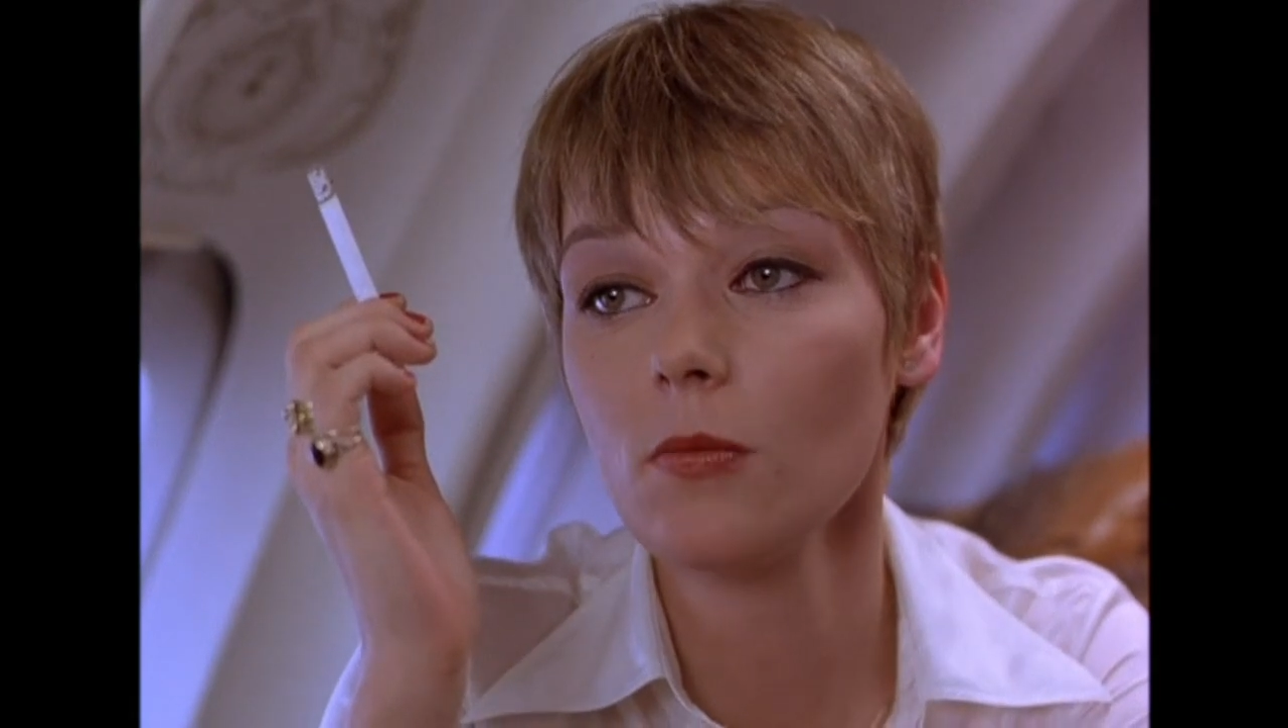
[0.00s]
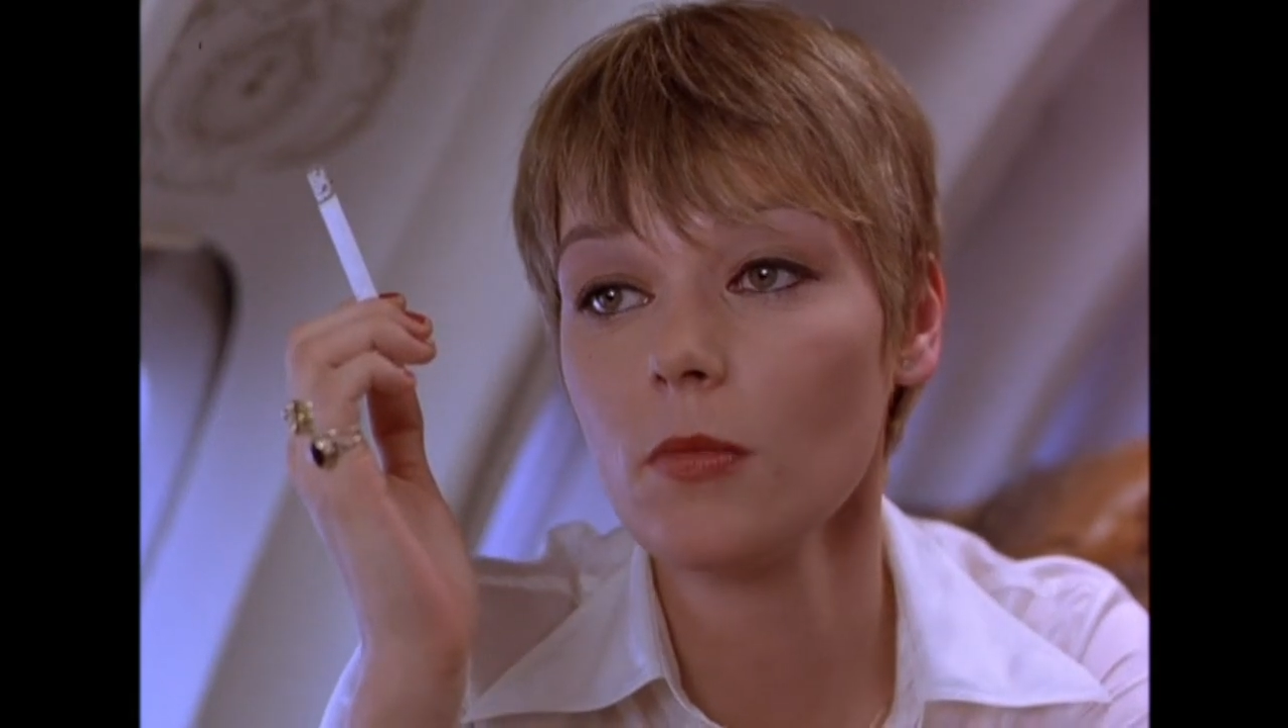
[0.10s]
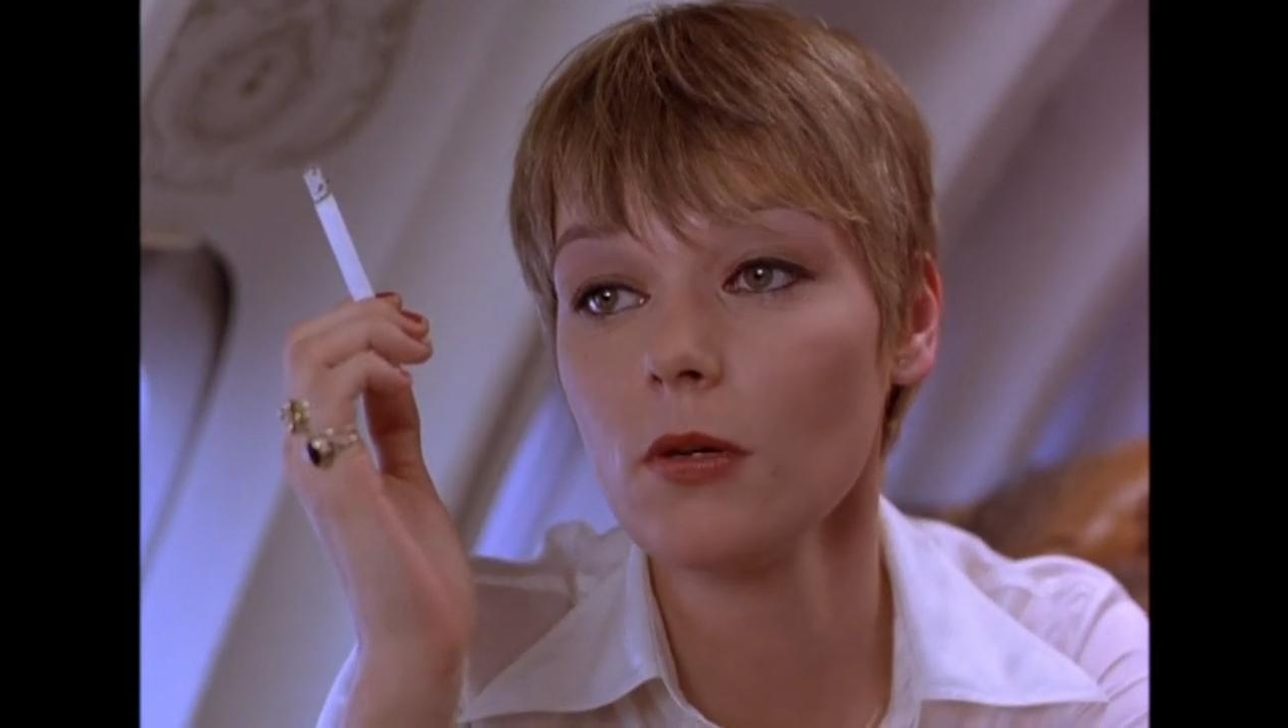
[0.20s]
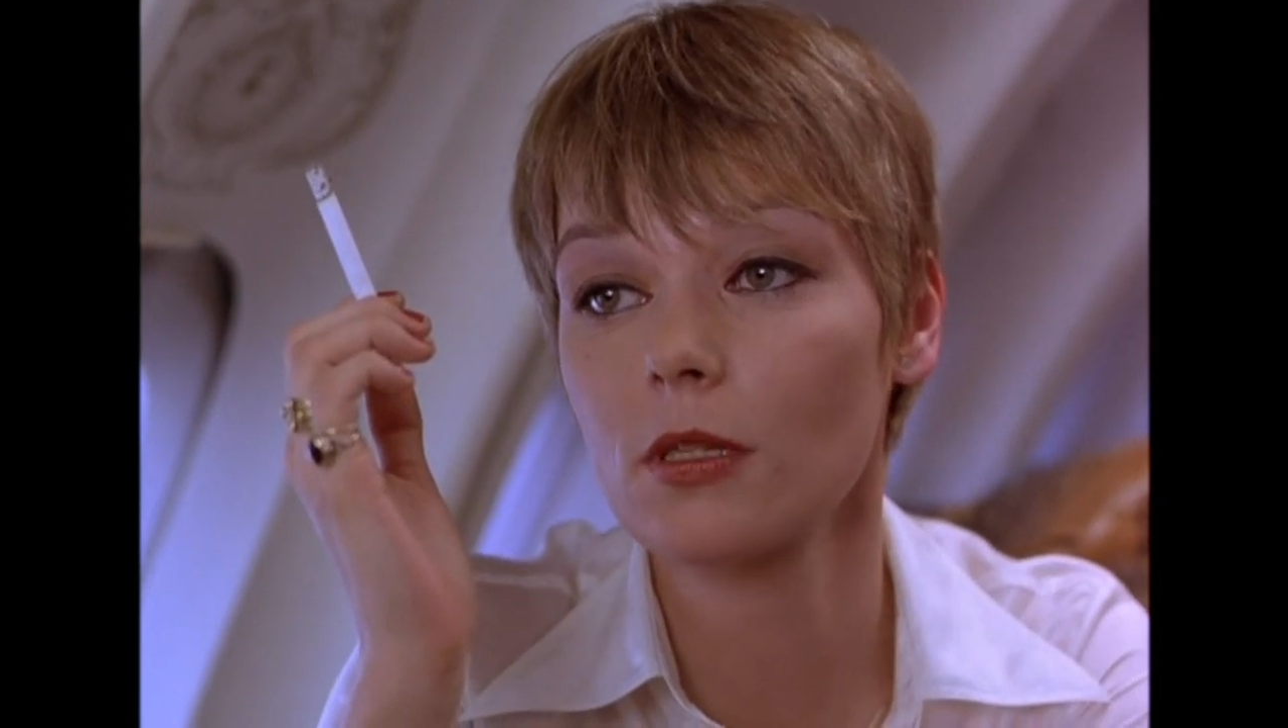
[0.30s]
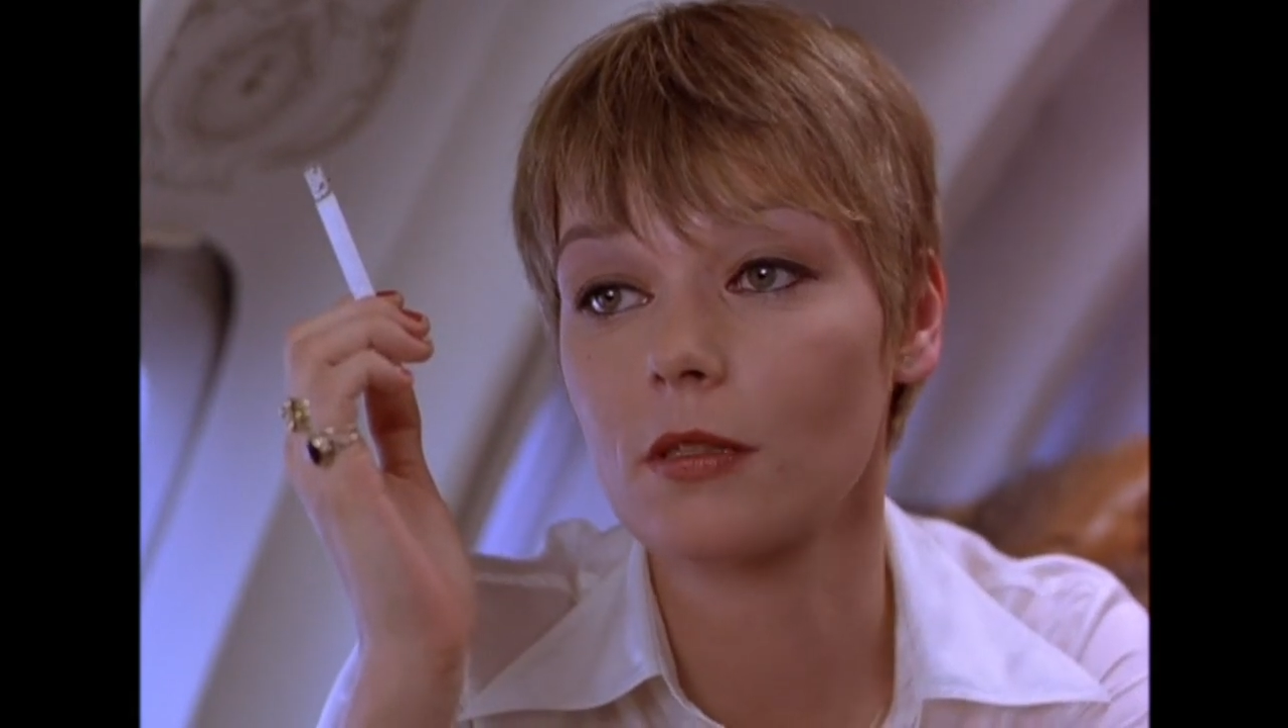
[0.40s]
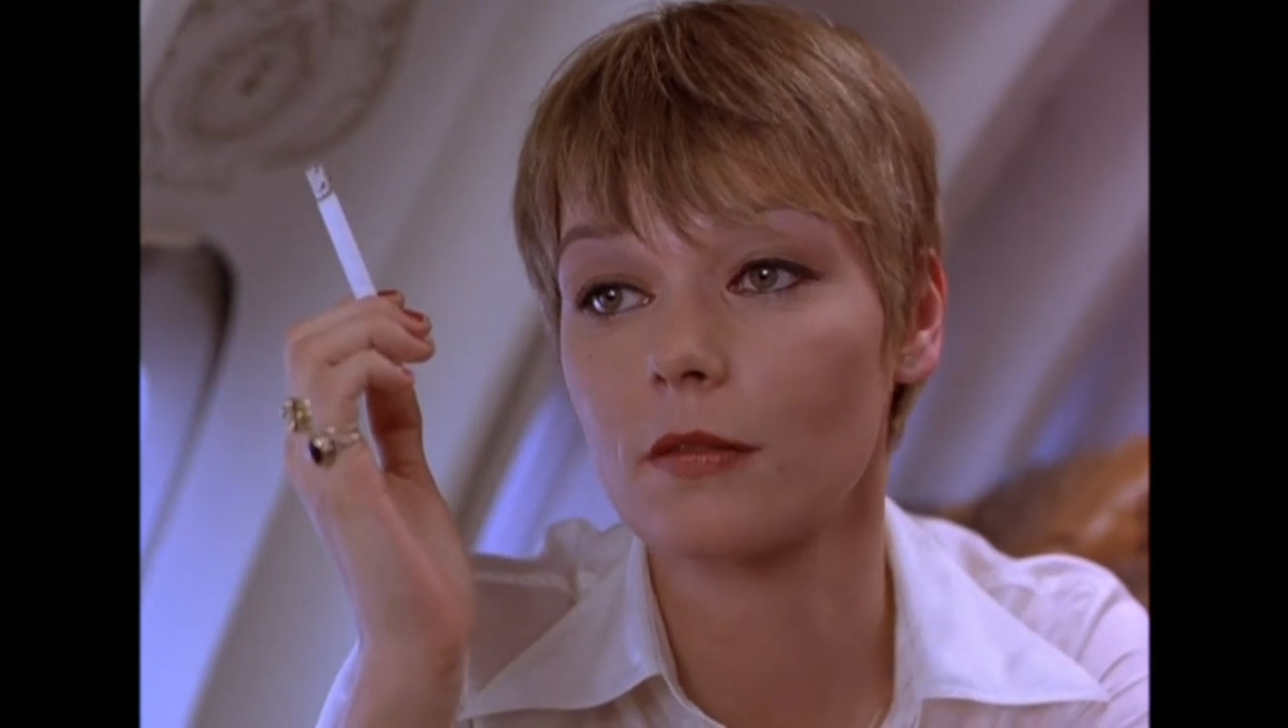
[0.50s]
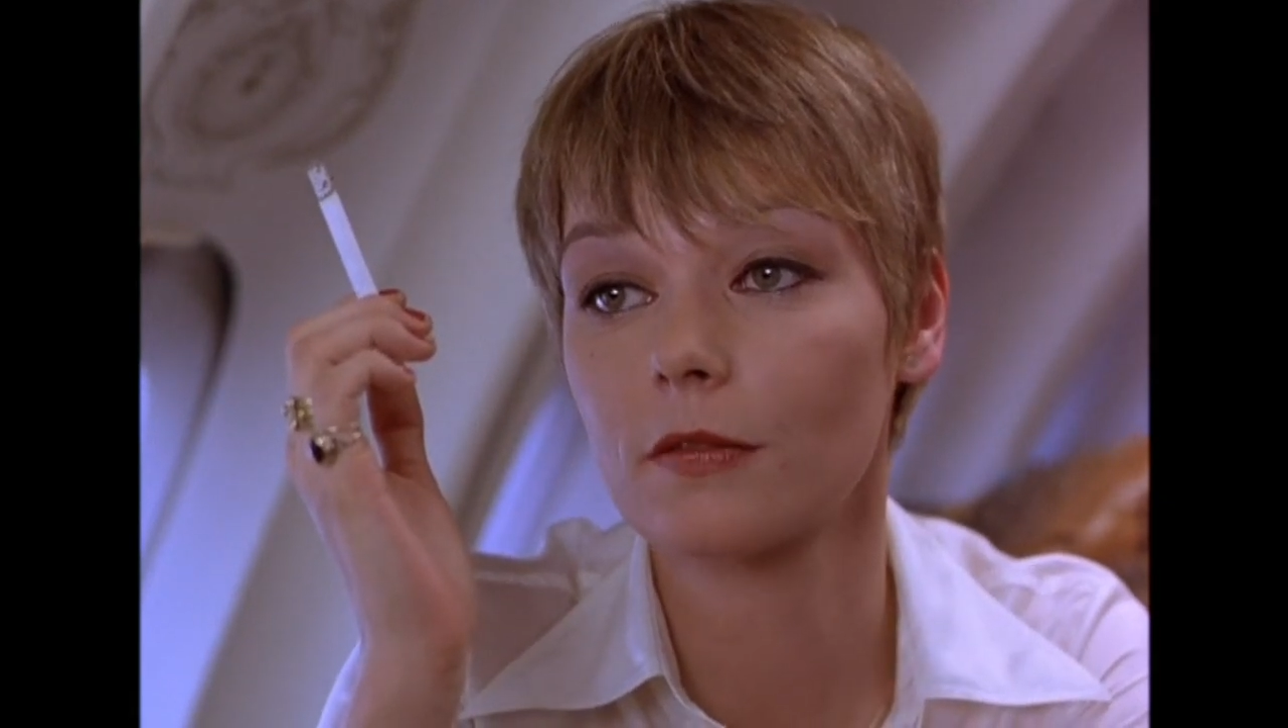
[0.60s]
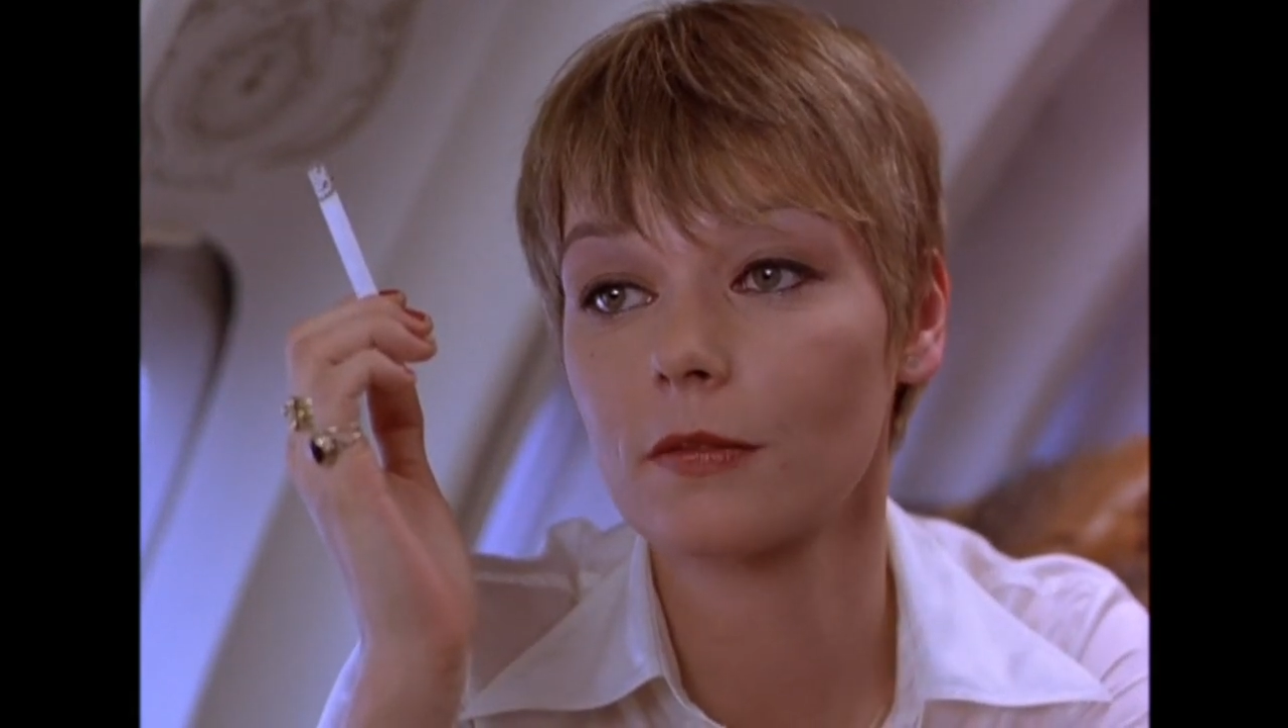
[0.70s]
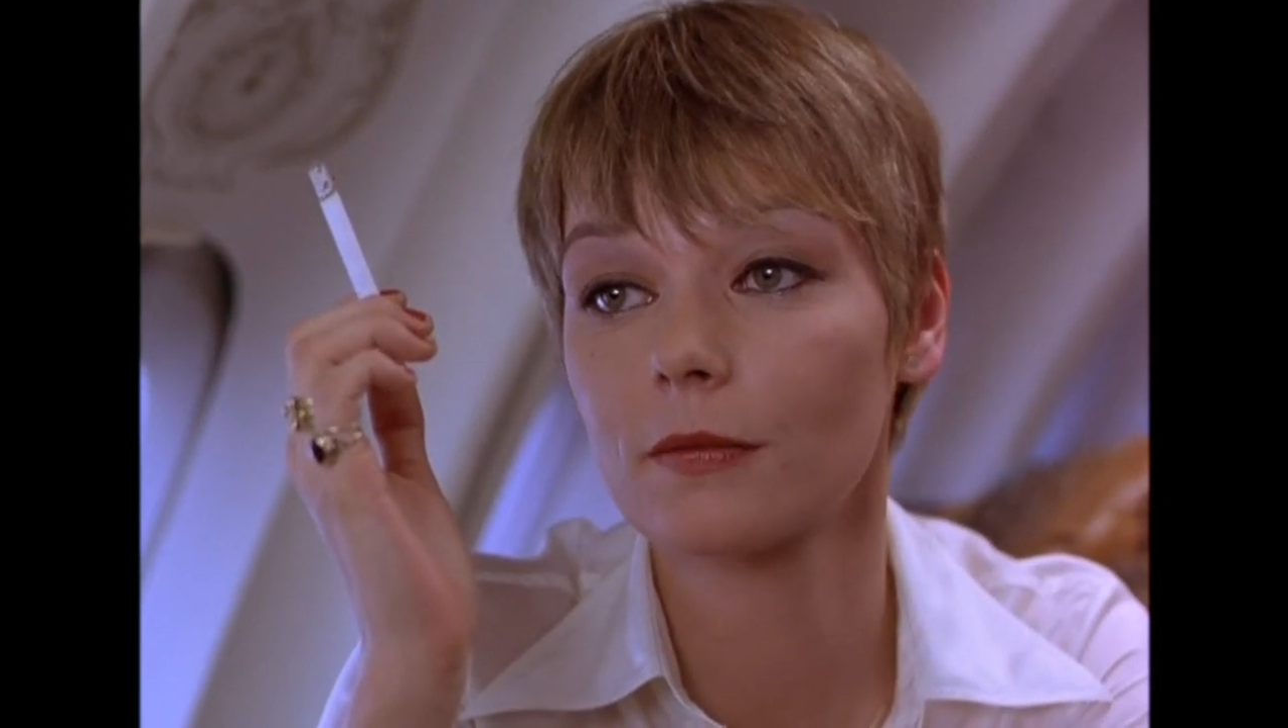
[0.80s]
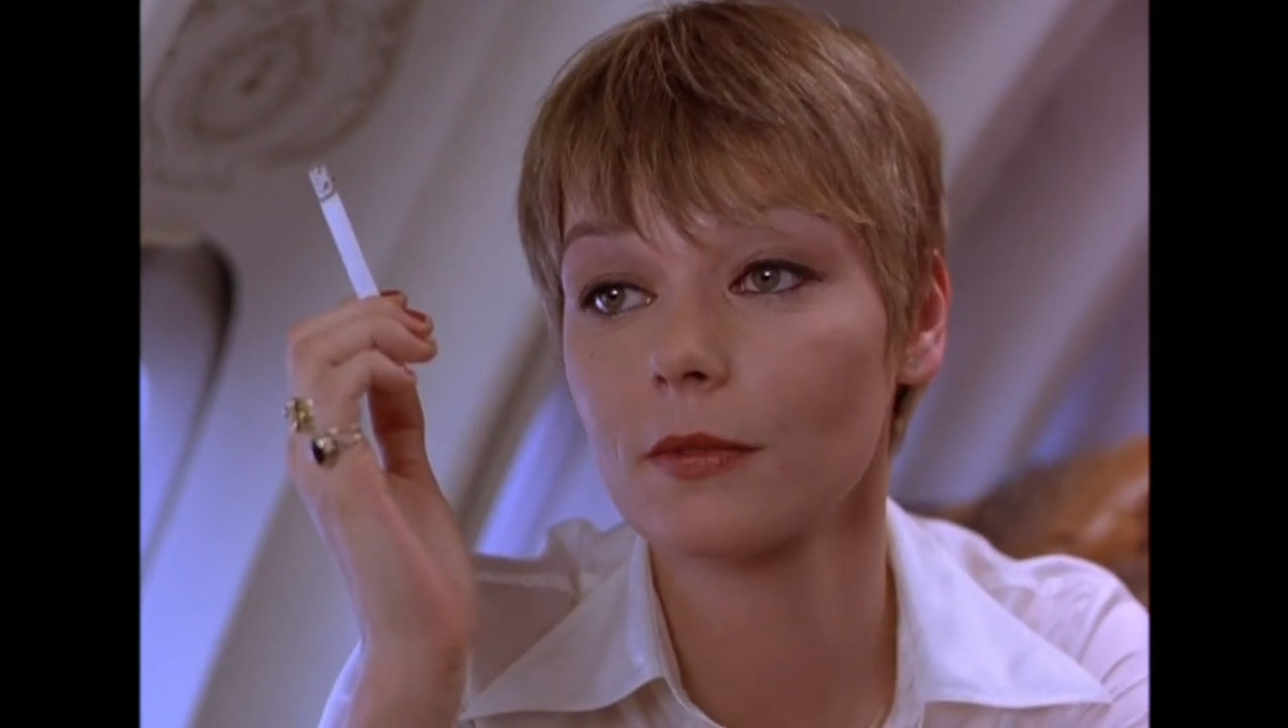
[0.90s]
motive,
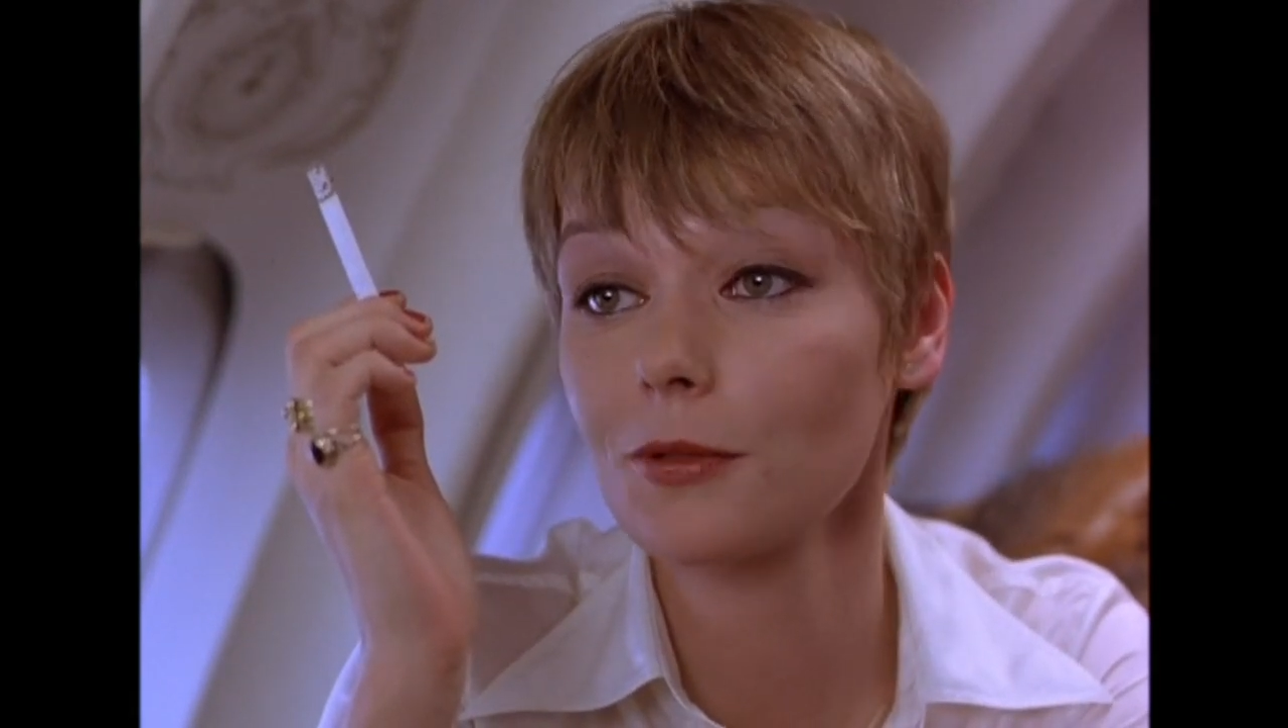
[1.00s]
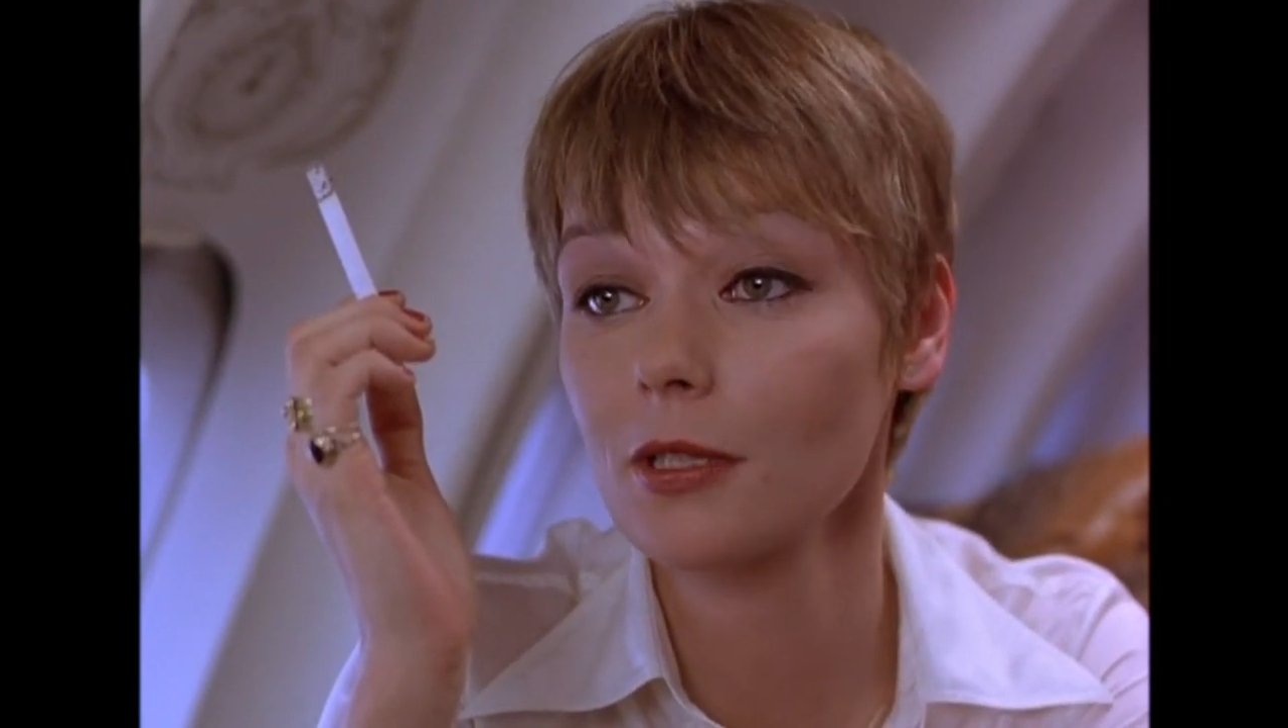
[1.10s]
you